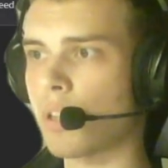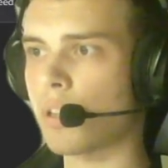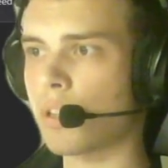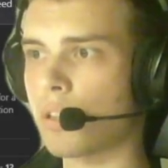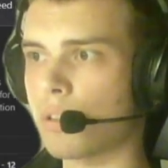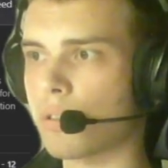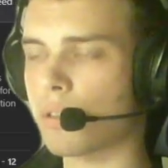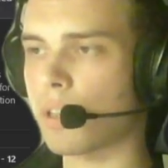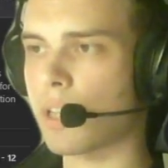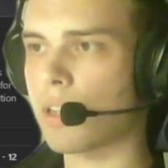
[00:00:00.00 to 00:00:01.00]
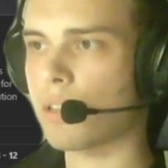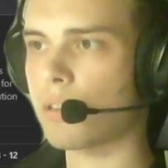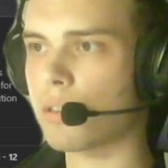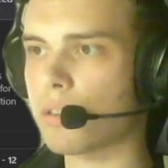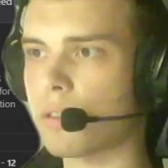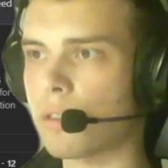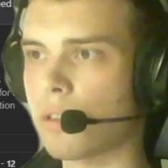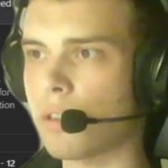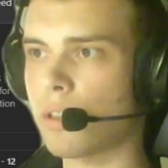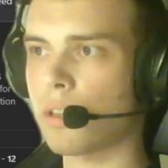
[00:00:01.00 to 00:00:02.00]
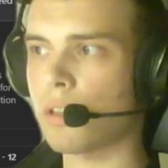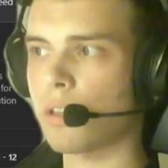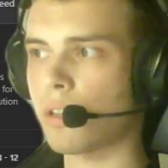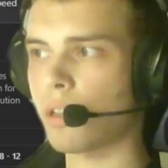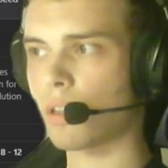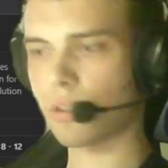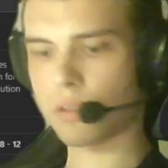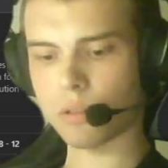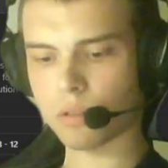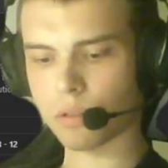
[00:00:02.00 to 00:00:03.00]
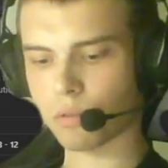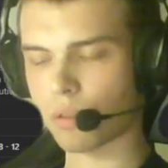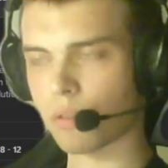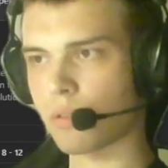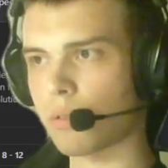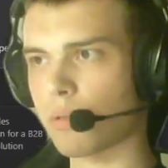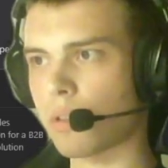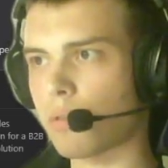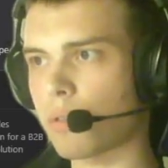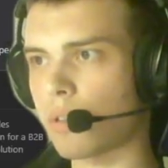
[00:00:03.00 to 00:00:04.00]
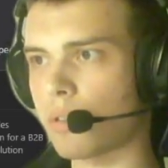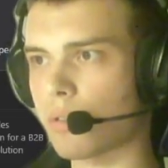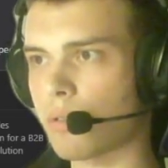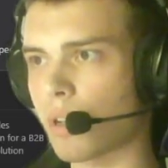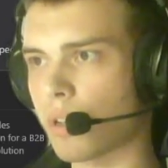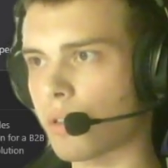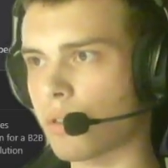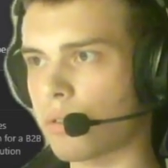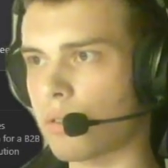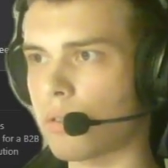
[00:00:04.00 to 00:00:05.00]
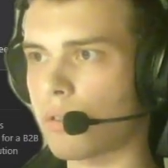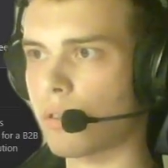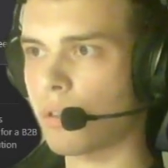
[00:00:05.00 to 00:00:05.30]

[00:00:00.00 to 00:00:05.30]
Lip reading: hit slides, and also give it our instructions.